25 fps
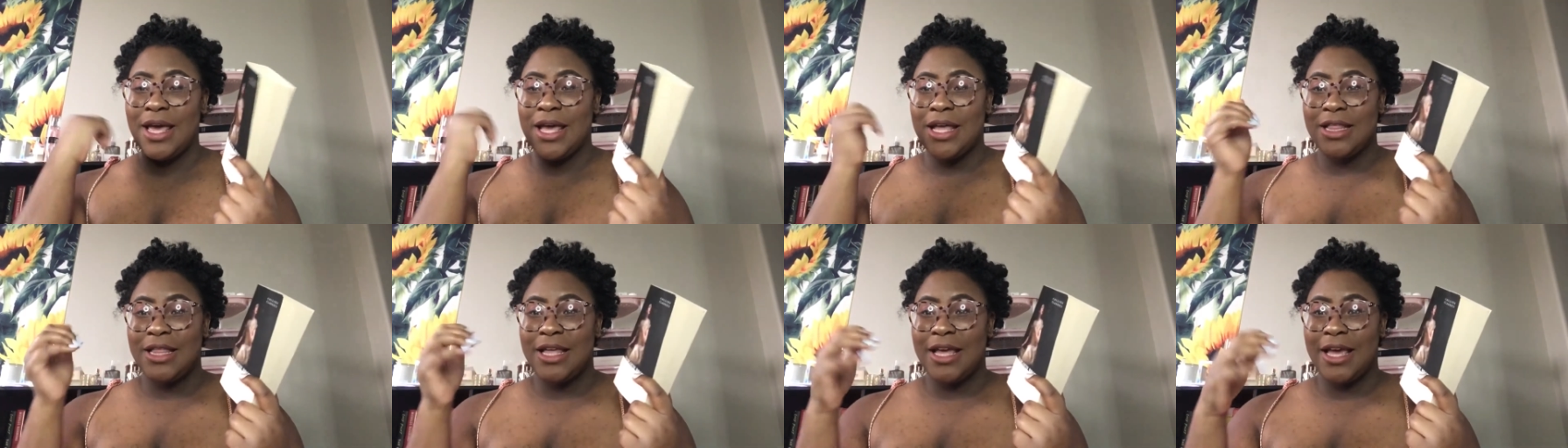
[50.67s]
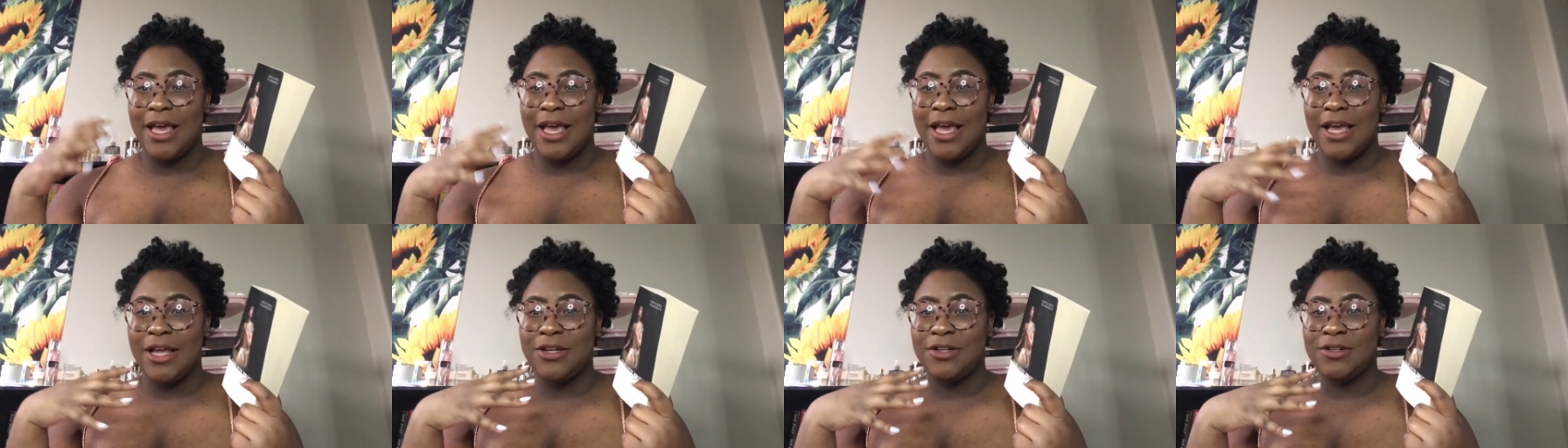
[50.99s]
the
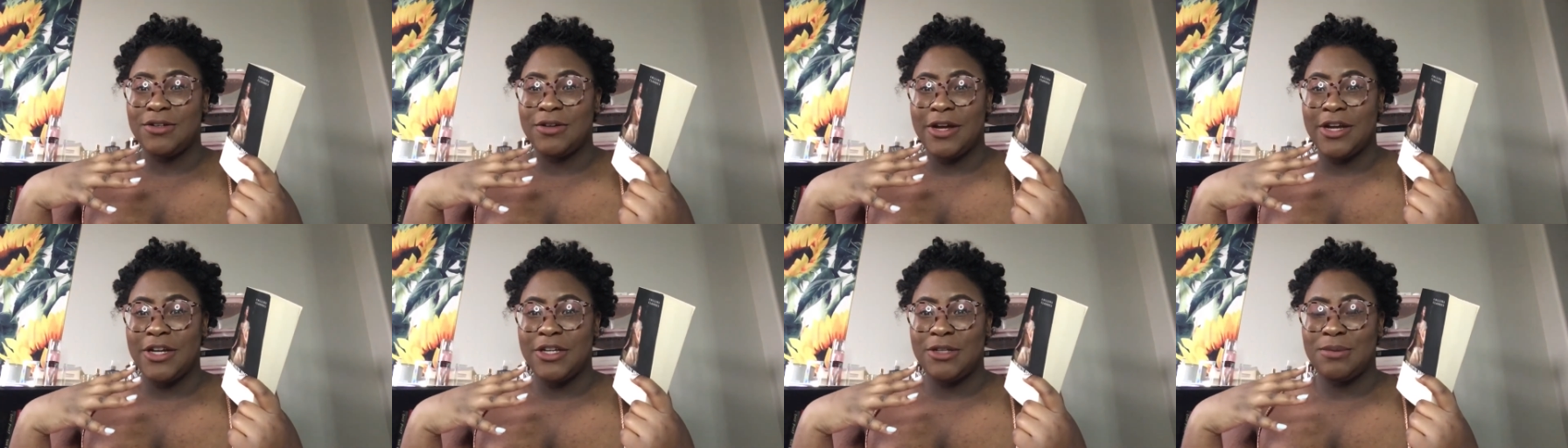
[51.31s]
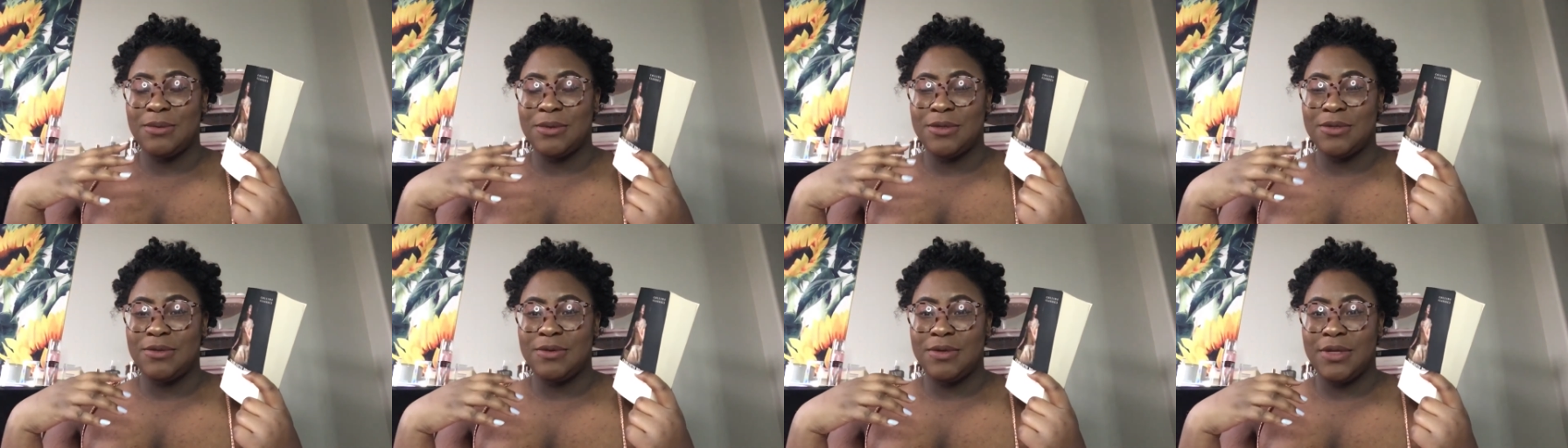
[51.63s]
age range
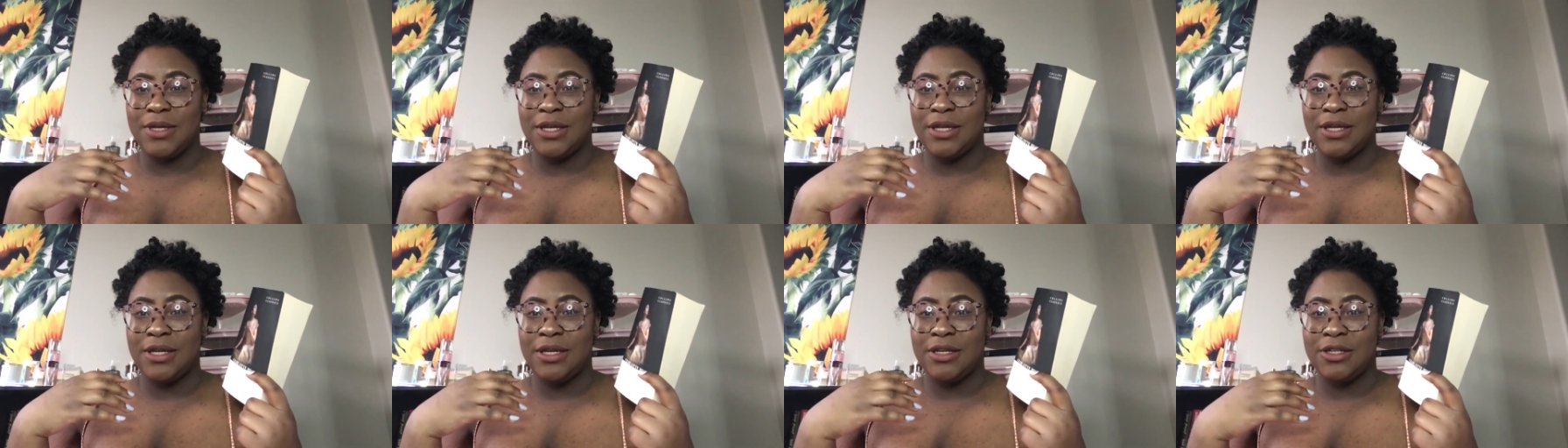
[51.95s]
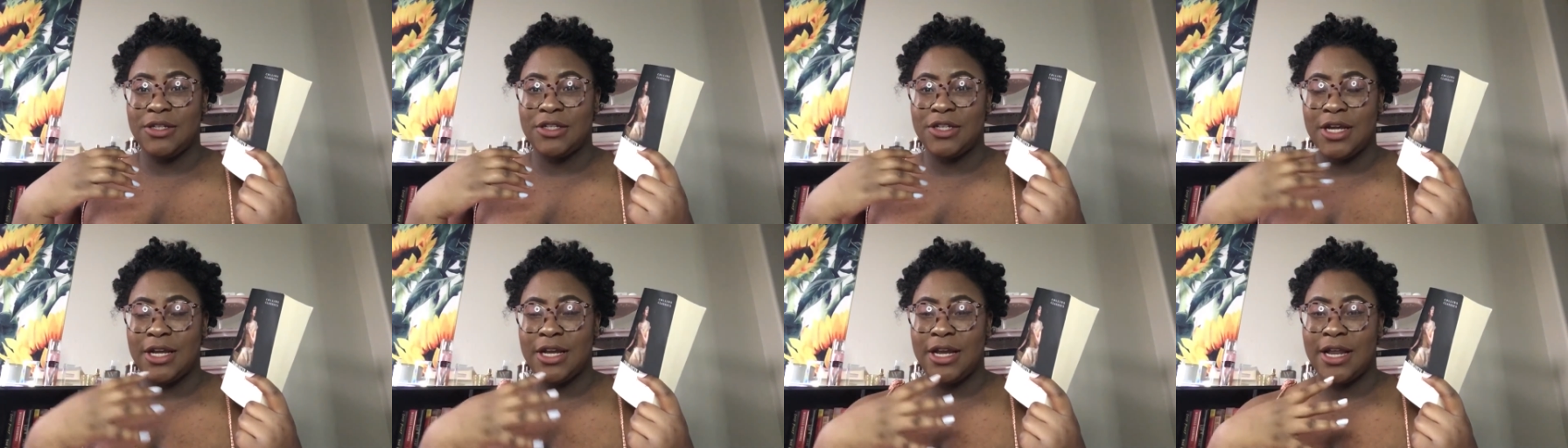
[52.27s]
between
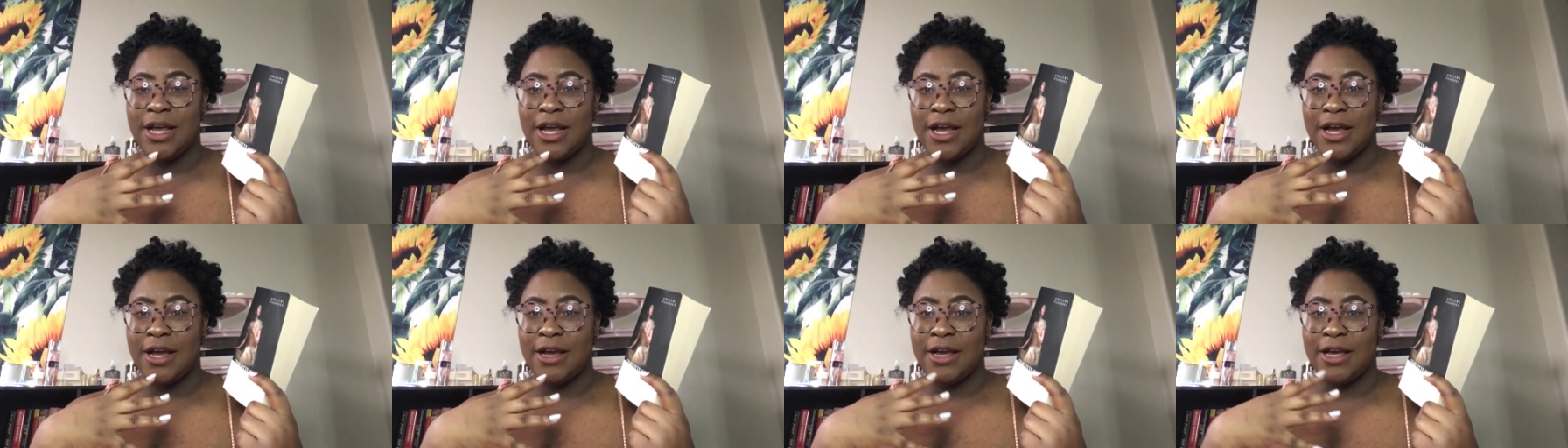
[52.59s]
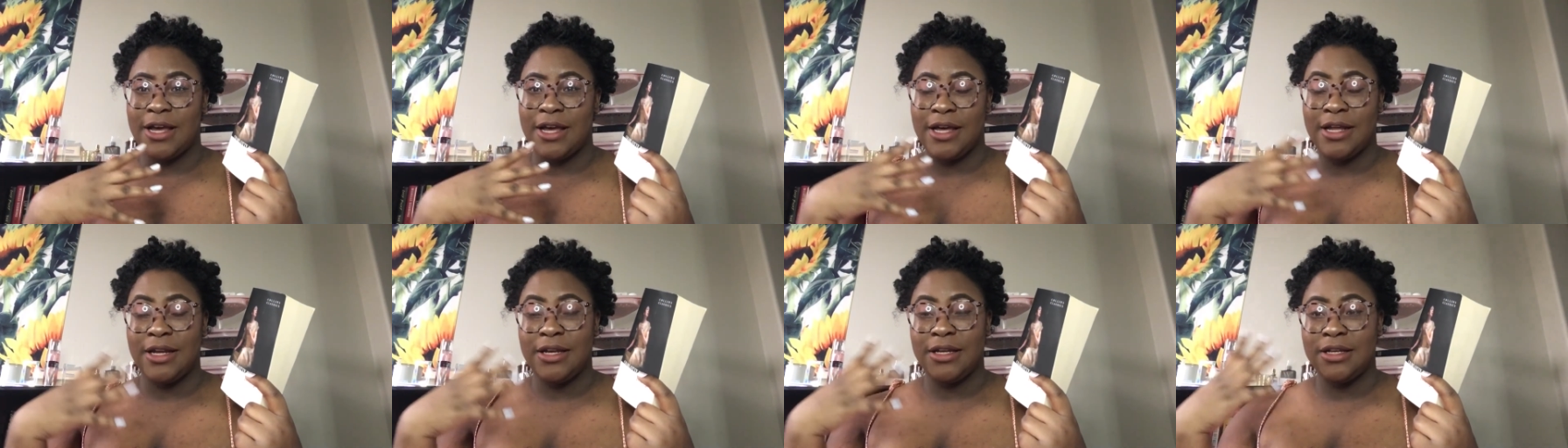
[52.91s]
Jane
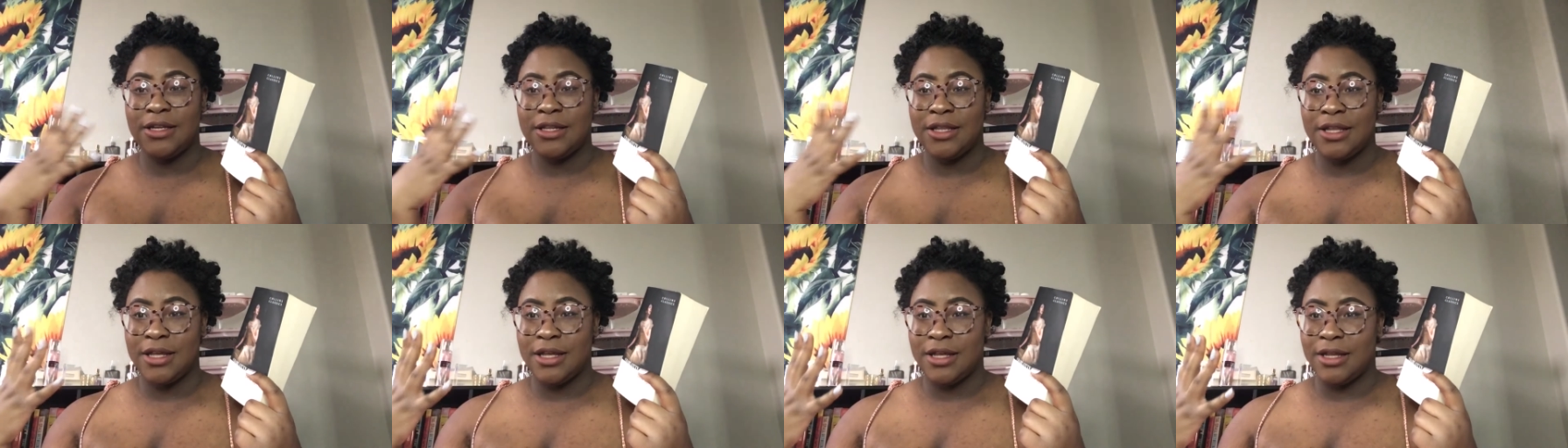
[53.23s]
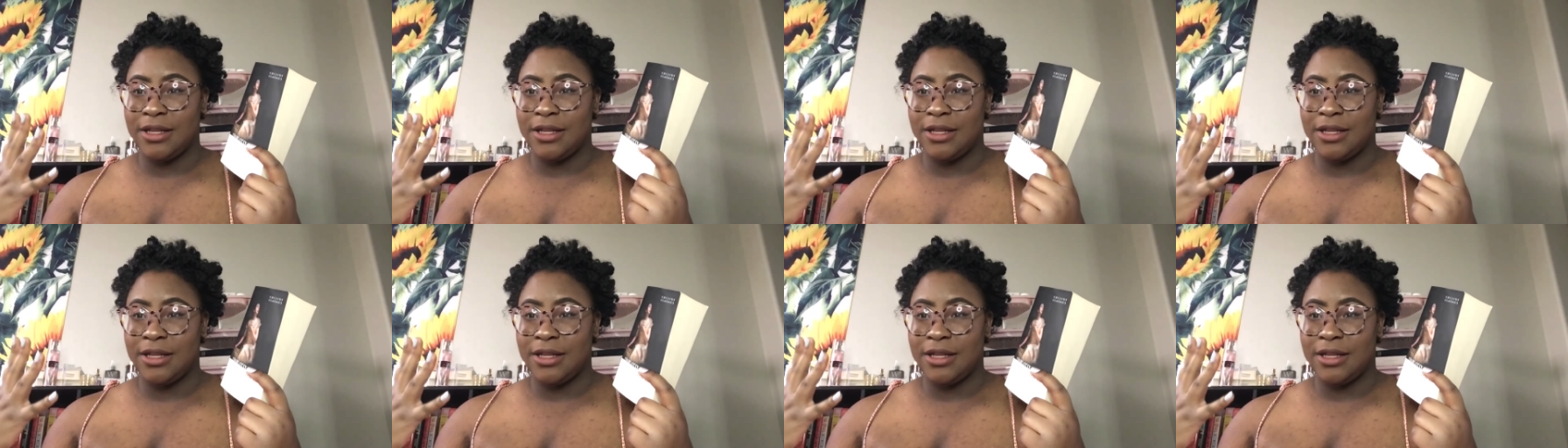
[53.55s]
Eyre and the